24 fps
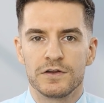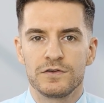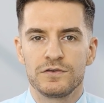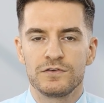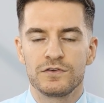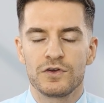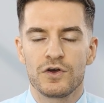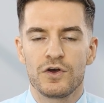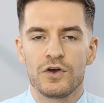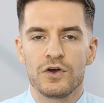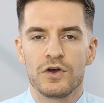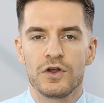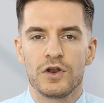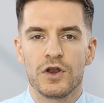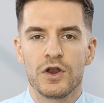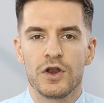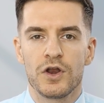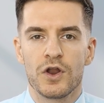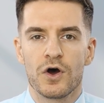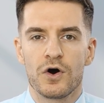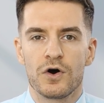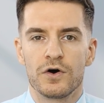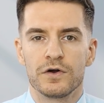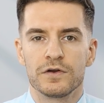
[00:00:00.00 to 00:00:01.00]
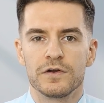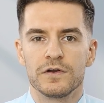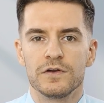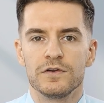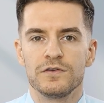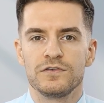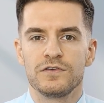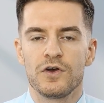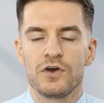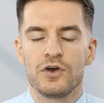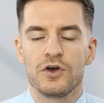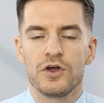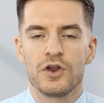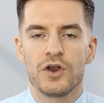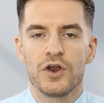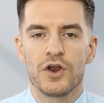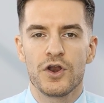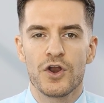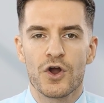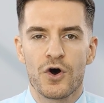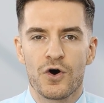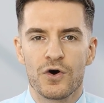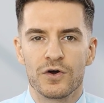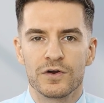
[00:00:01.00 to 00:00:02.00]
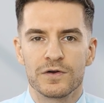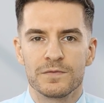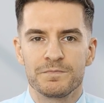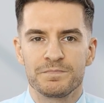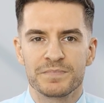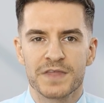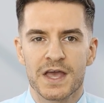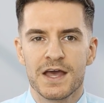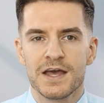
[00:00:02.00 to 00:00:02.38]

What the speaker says: turn on, turn on.